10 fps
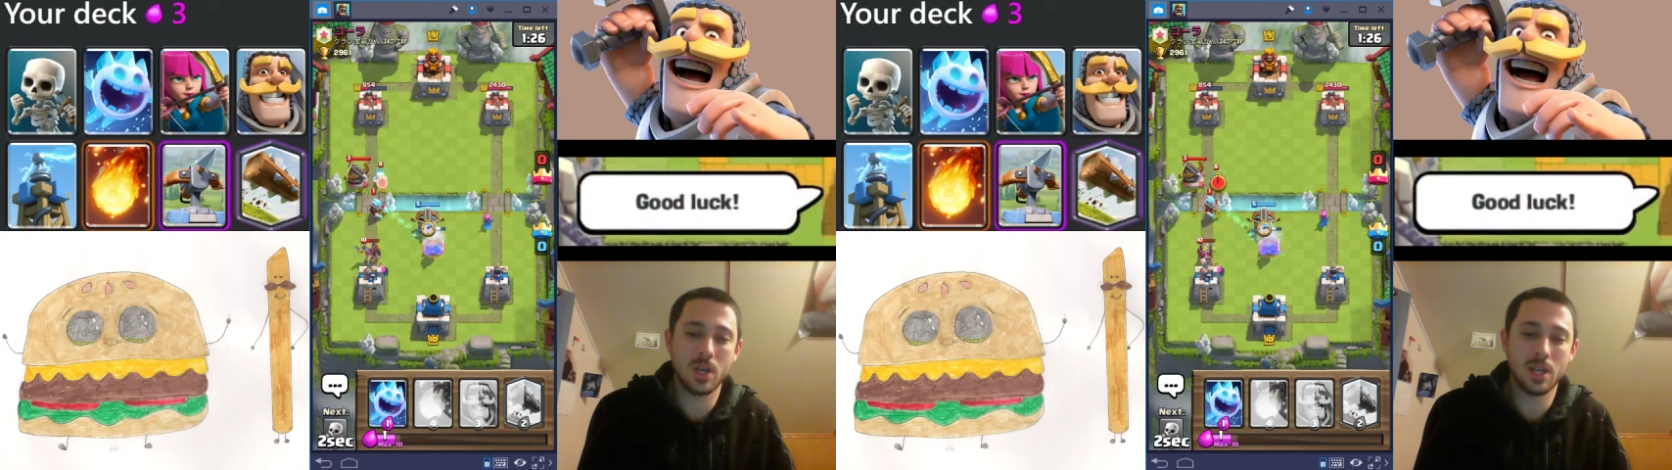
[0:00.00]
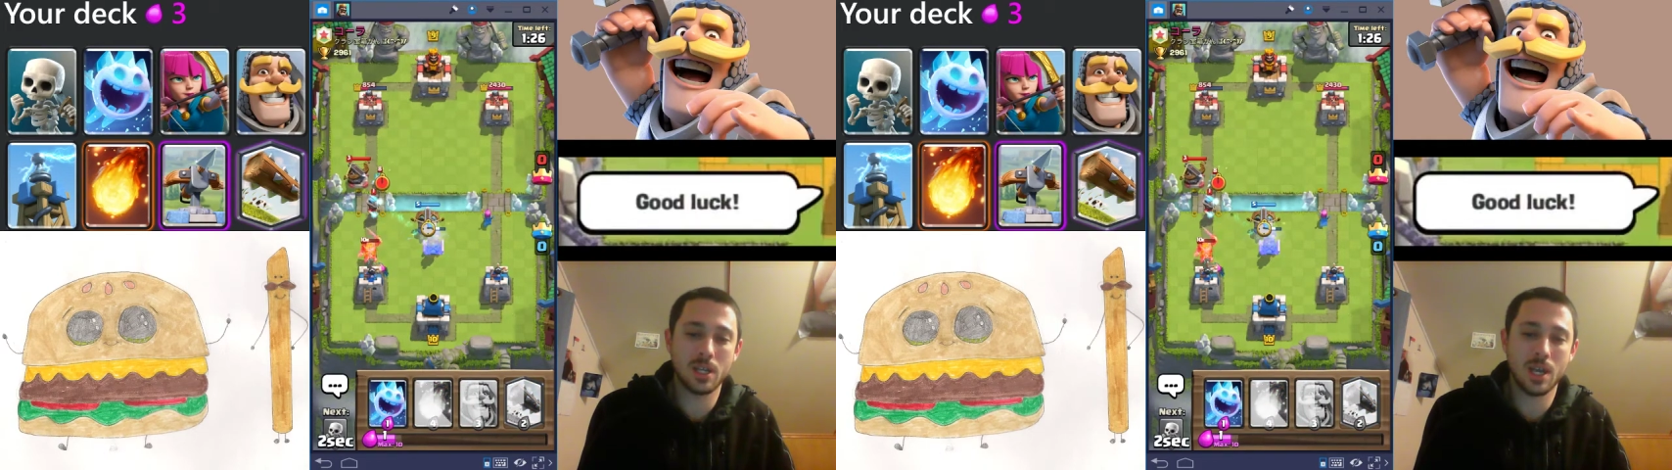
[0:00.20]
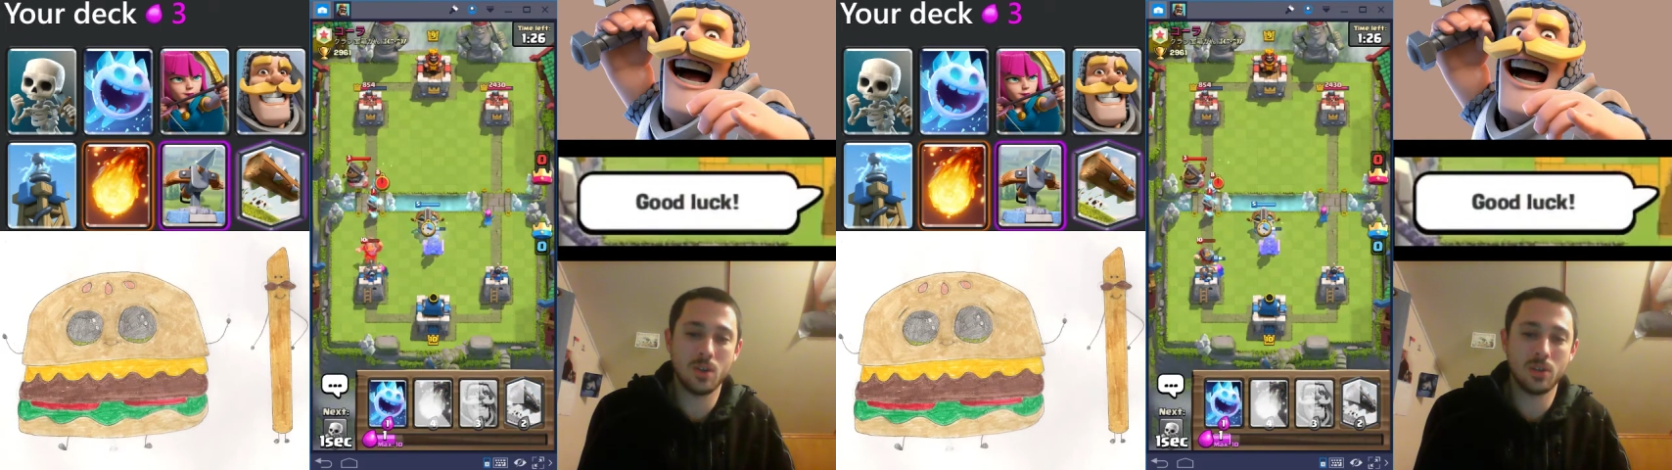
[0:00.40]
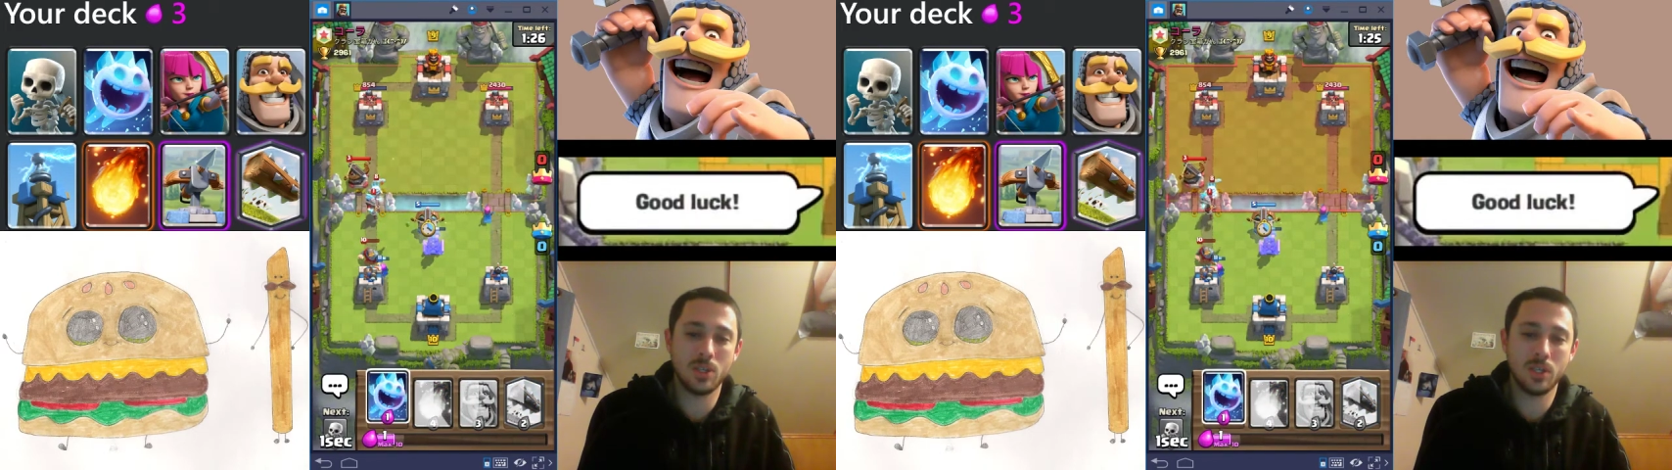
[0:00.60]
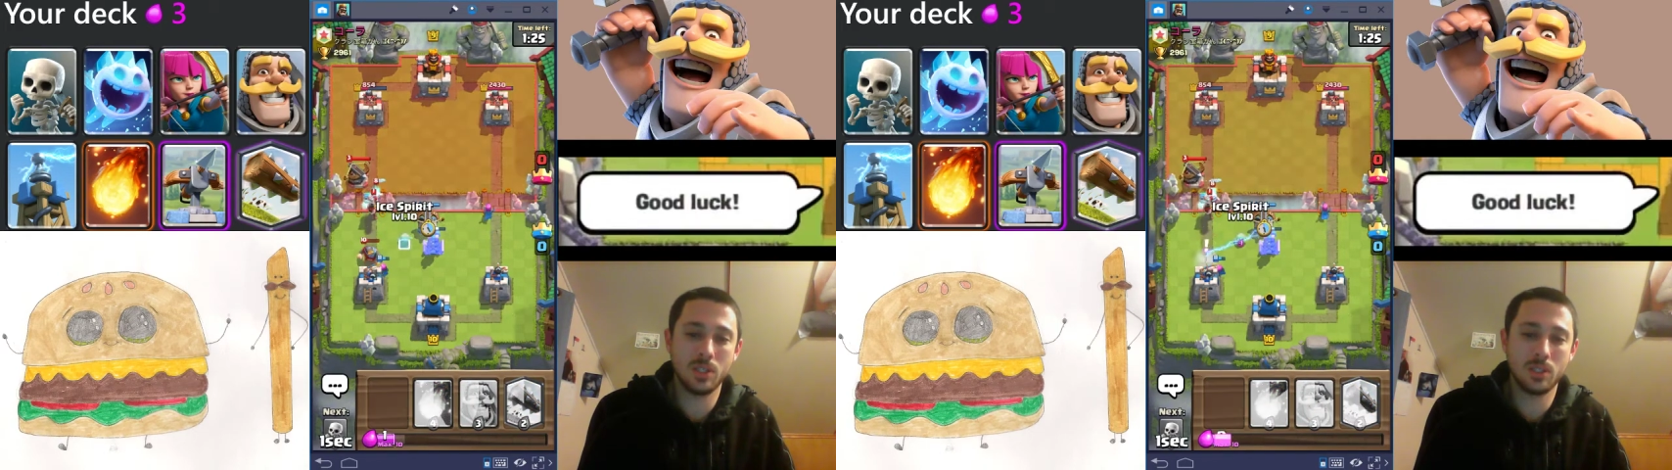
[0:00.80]
kind of counter
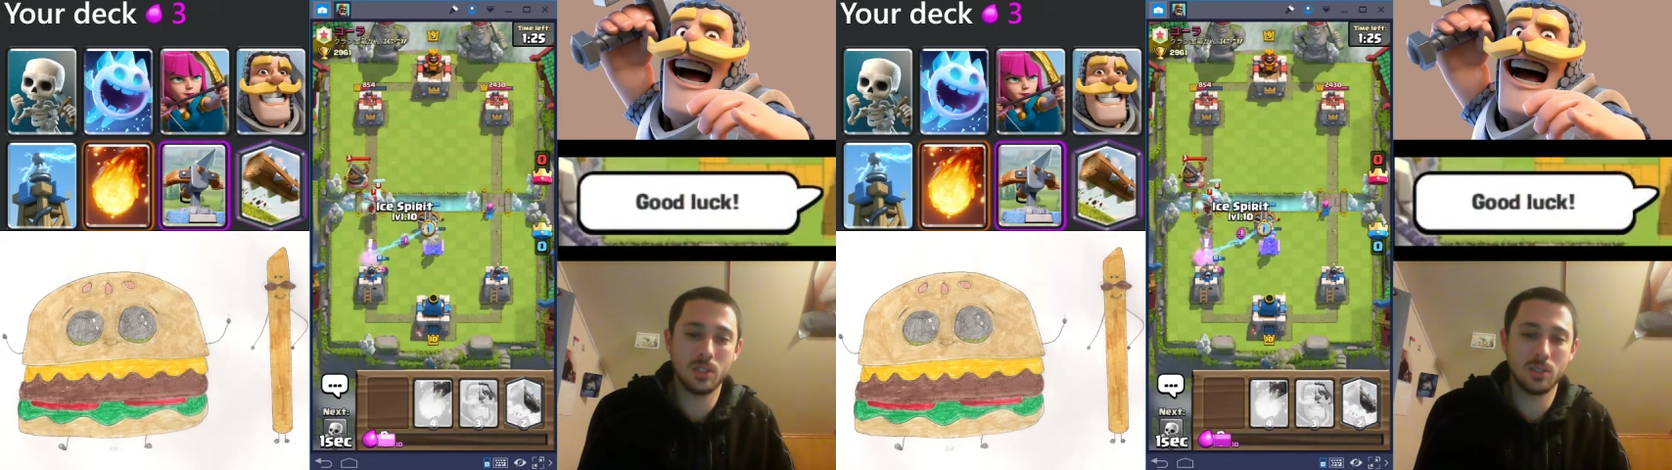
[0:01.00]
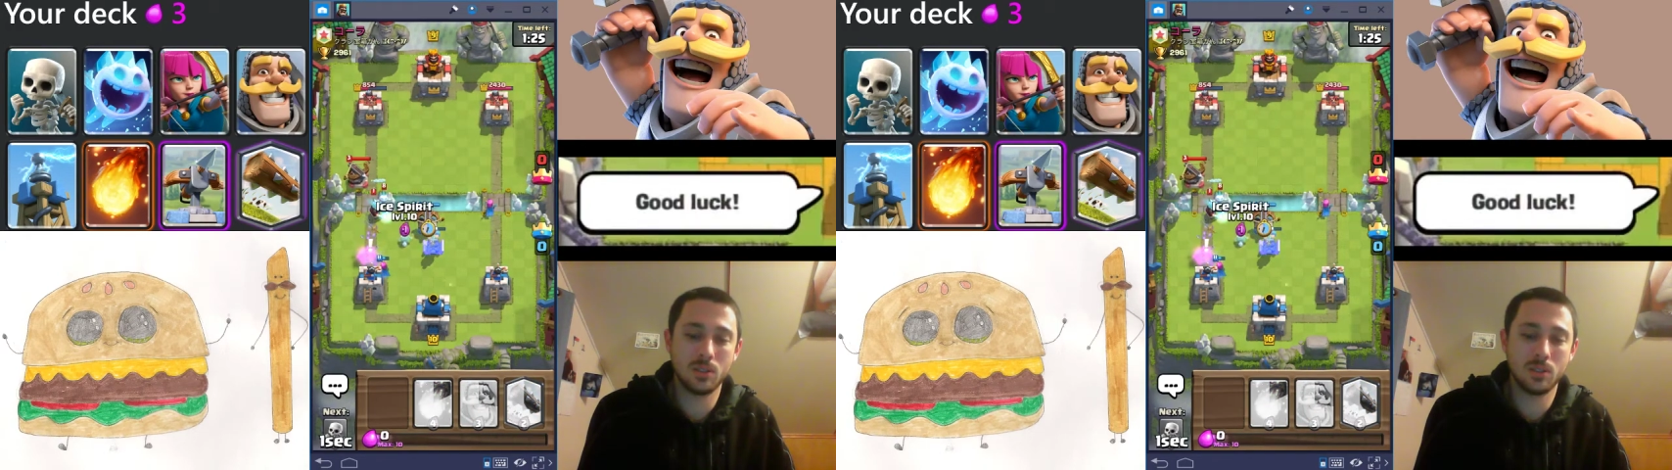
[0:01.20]
his.